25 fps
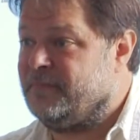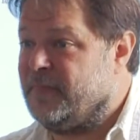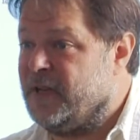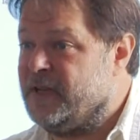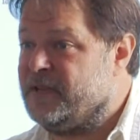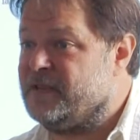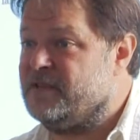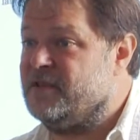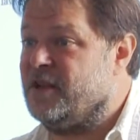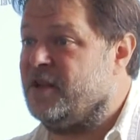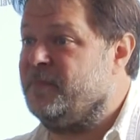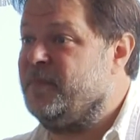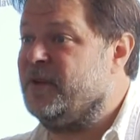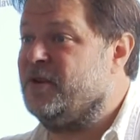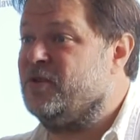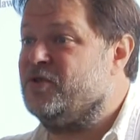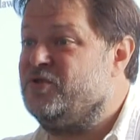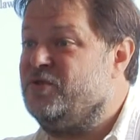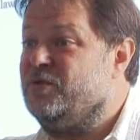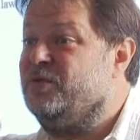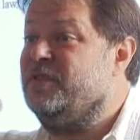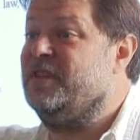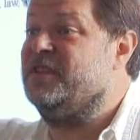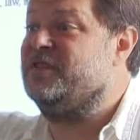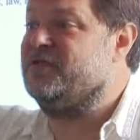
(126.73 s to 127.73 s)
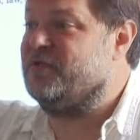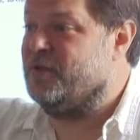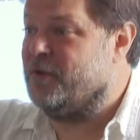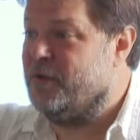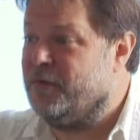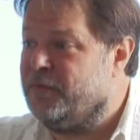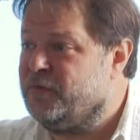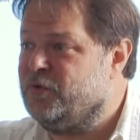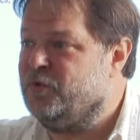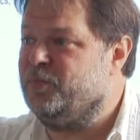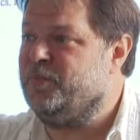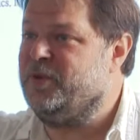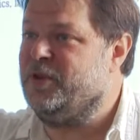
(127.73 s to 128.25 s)
It's not because you
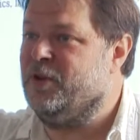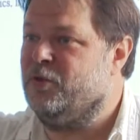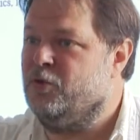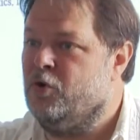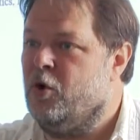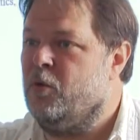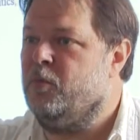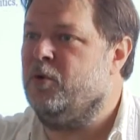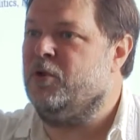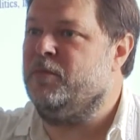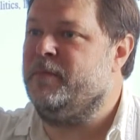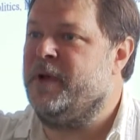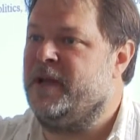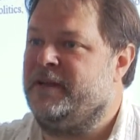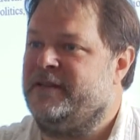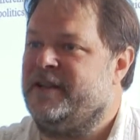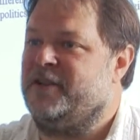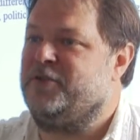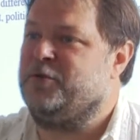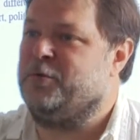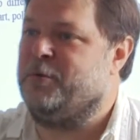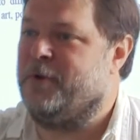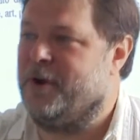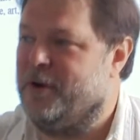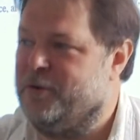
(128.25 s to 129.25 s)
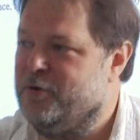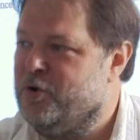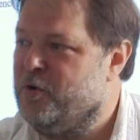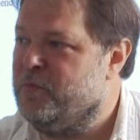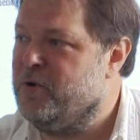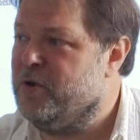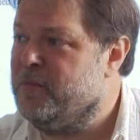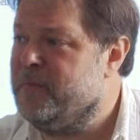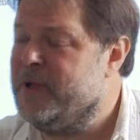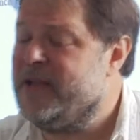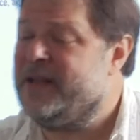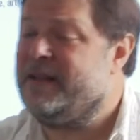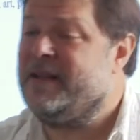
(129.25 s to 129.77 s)
deserve to be a nobleman that you are a
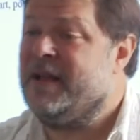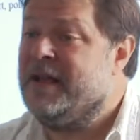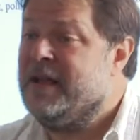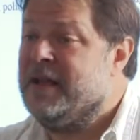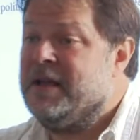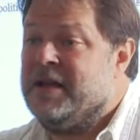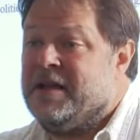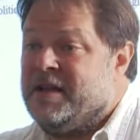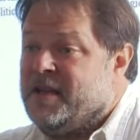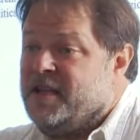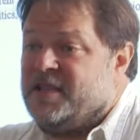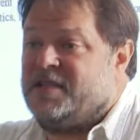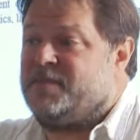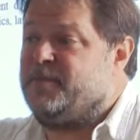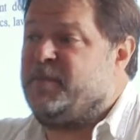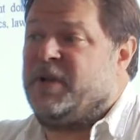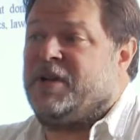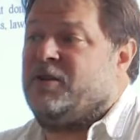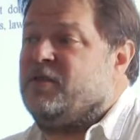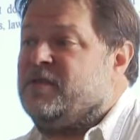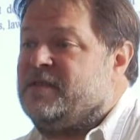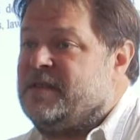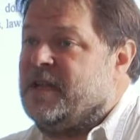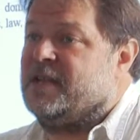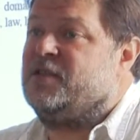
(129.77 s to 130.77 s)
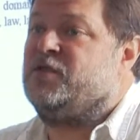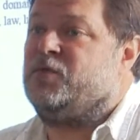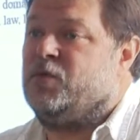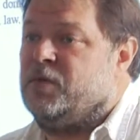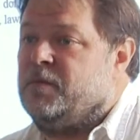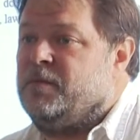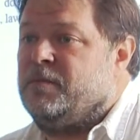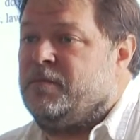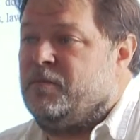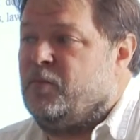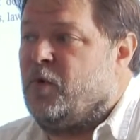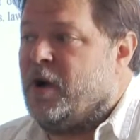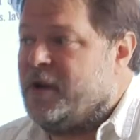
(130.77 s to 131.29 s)
nobleman. It's because that's
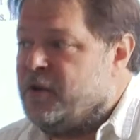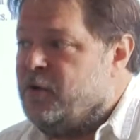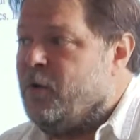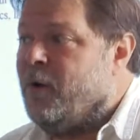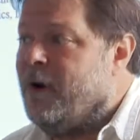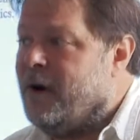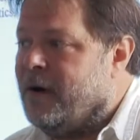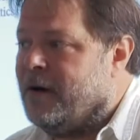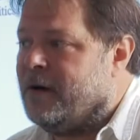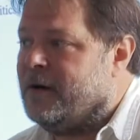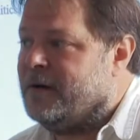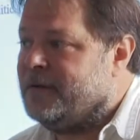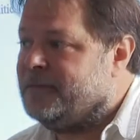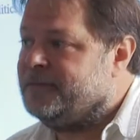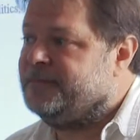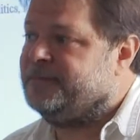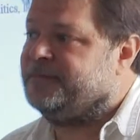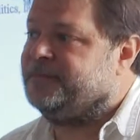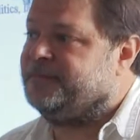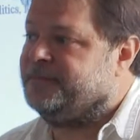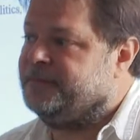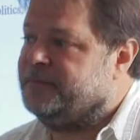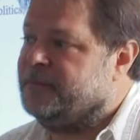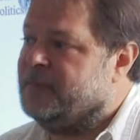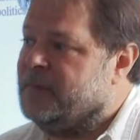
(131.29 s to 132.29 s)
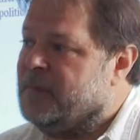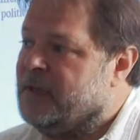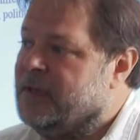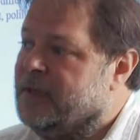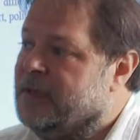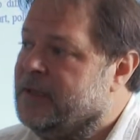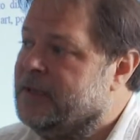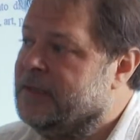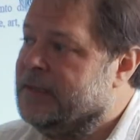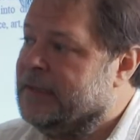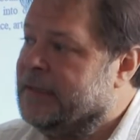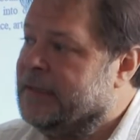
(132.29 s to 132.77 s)
what you are. Right?